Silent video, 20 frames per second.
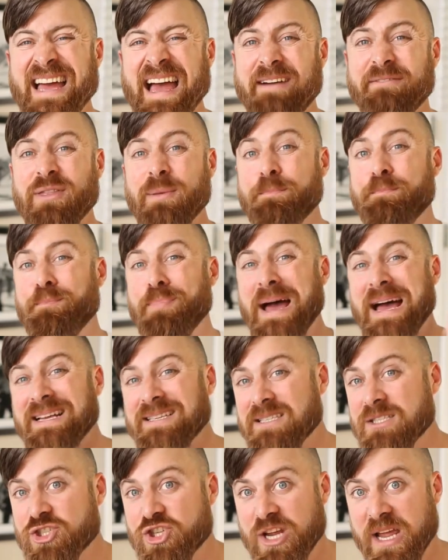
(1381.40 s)
have the
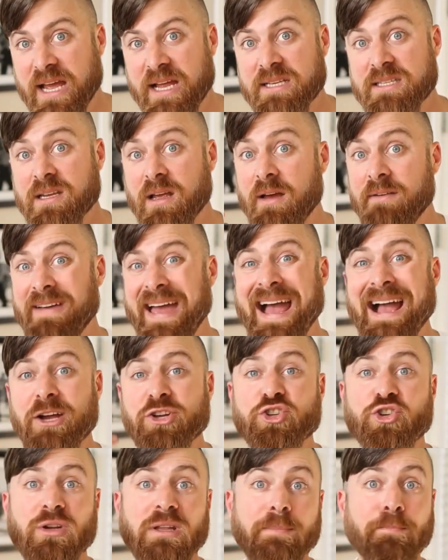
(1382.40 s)
best chance of
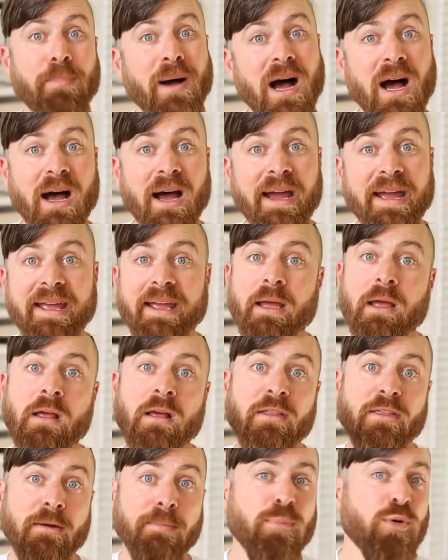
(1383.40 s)
actually buying
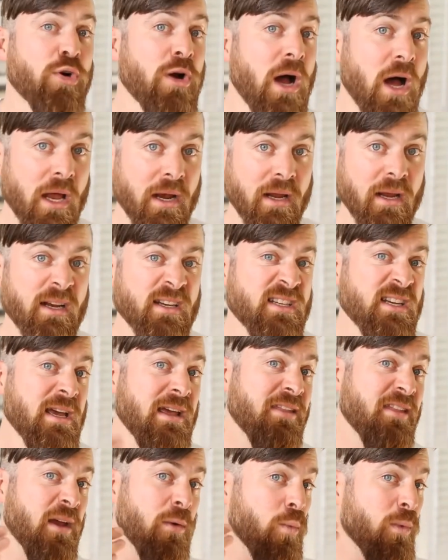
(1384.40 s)
the product
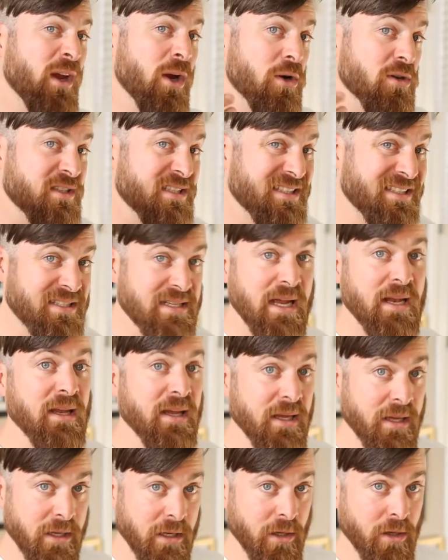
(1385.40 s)
that we are
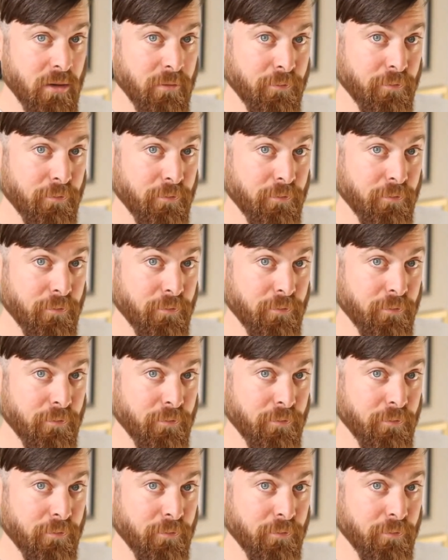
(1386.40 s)
selling here.